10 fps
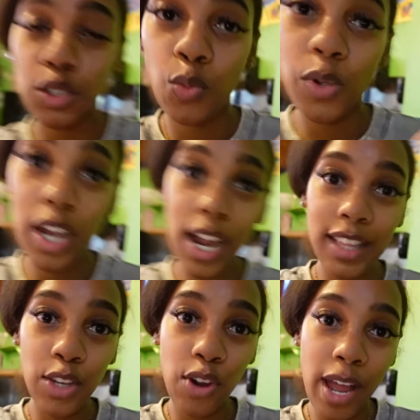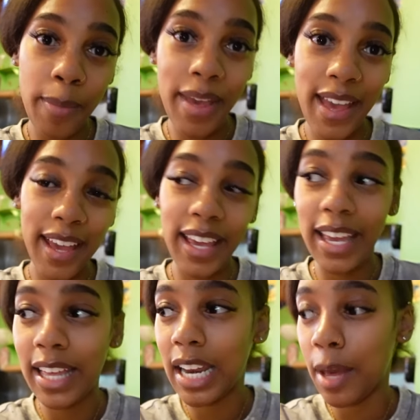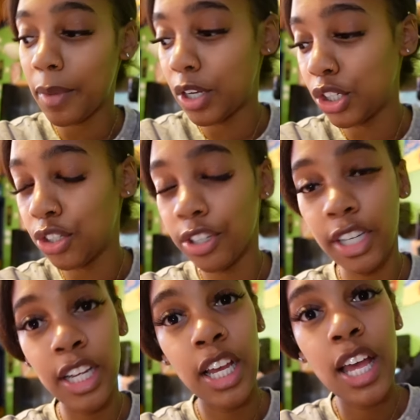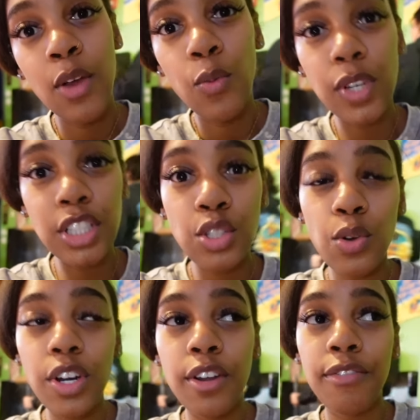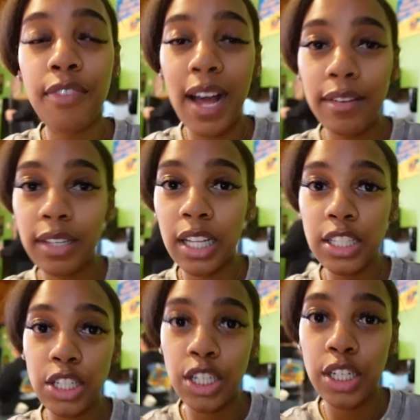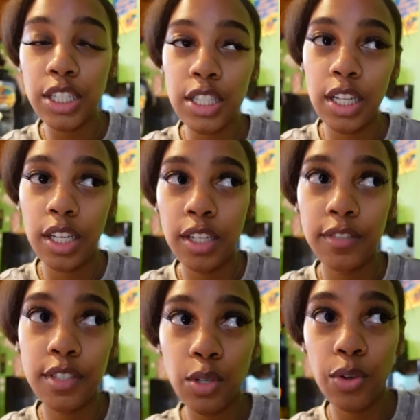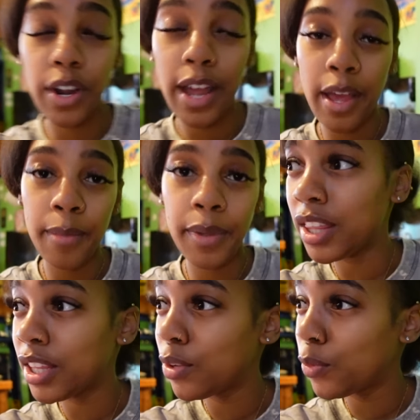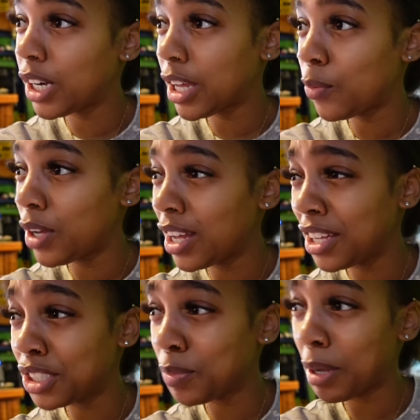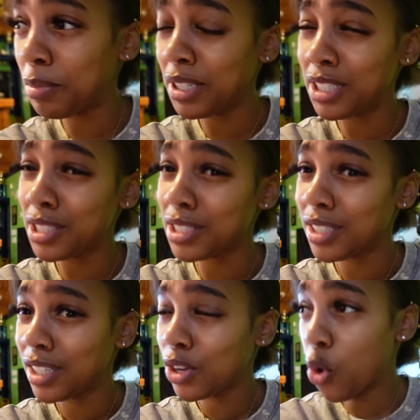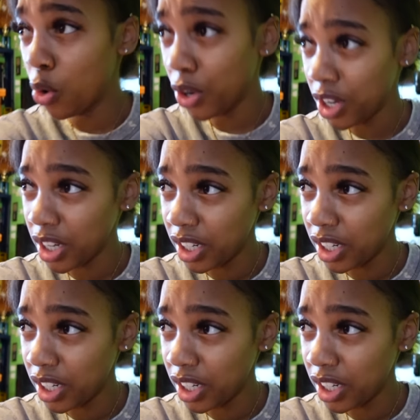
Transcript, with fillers: So we are at the Crab Bag, and I'm hungry. We just ordered five clusters of snow crab. Would it come with hush puppies, corn?